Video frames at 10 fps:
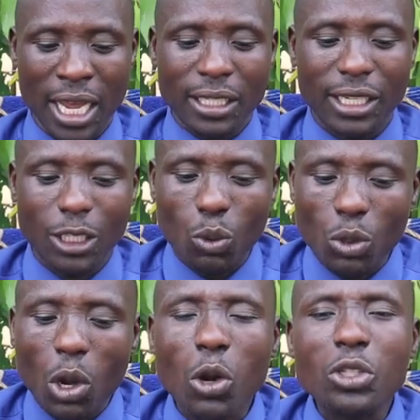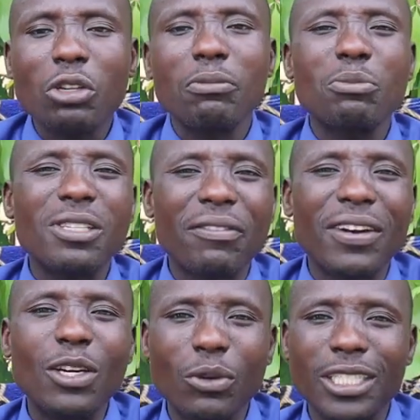So it could also be
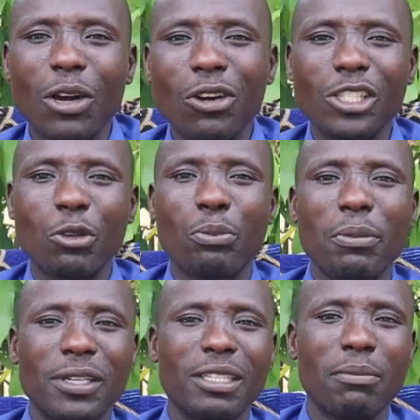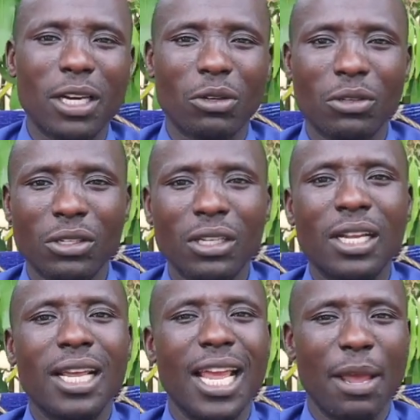Mudavadi Wetangula supremacy battle
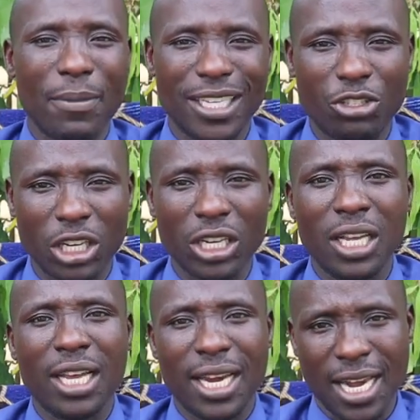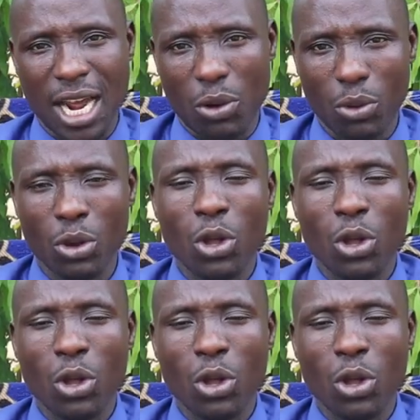emerging now.